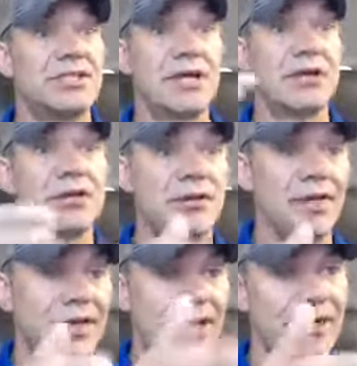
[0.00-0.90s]
The other good
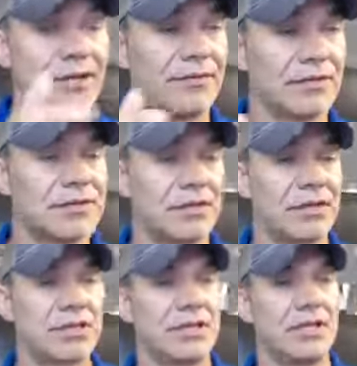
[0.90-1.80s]
thing, Eddie, if you're still
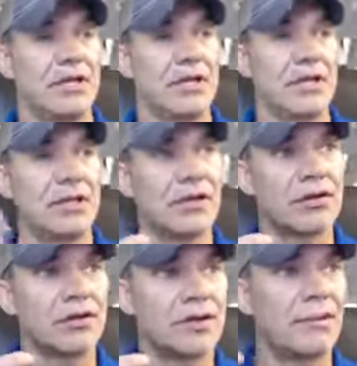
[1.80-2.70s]
listening, the other
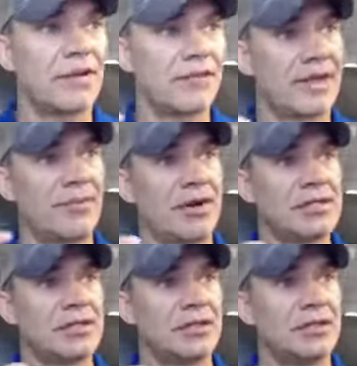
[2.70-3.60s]
good thing about flat
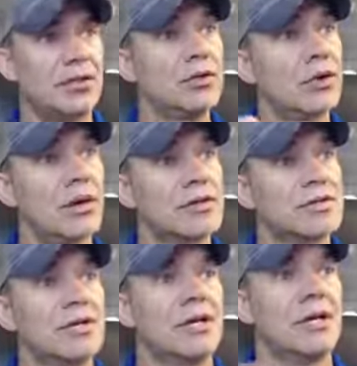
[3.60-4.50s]
pricing new
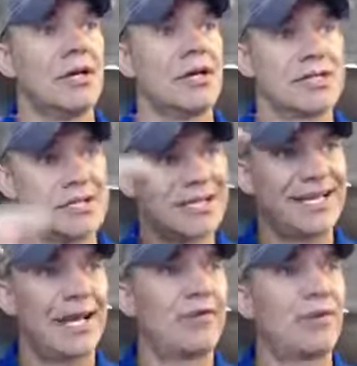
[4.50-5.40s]
cars is, let's
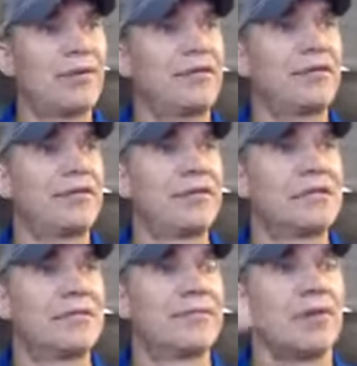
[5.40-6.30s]
say
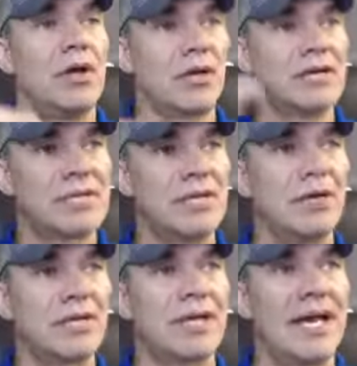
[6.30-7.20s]
F-150s. Let's say
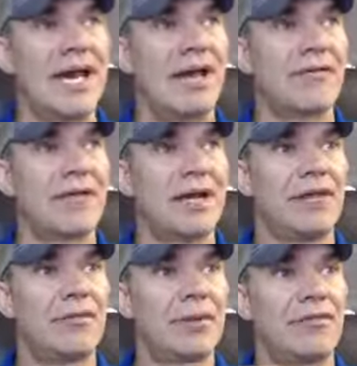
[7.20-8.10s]
we can have an
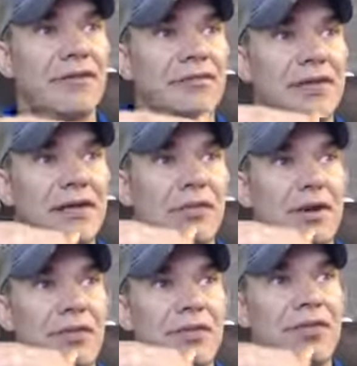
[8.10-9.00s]
F-150
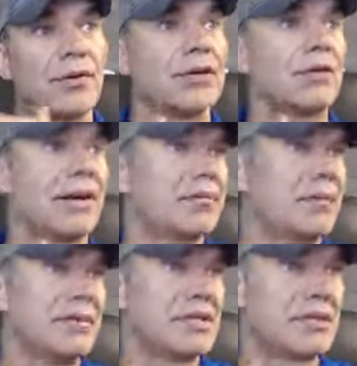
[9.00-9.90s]
around 30 grand.
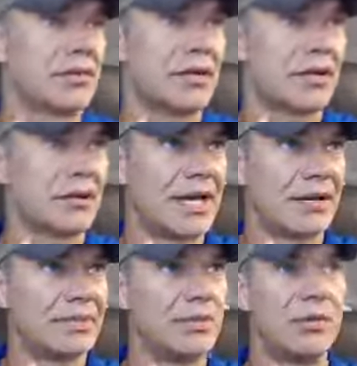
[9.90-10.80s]
Maybe it's a regular
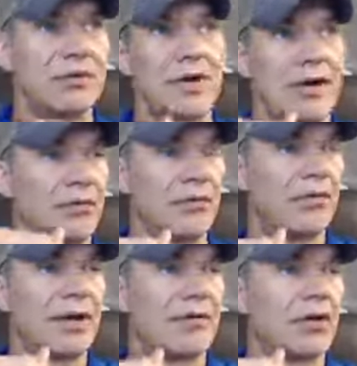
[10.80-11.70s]
cab, 2-wheel drive or
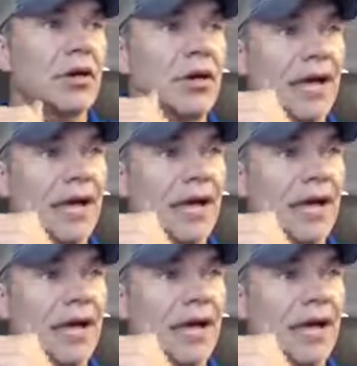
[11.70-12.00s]
whatever.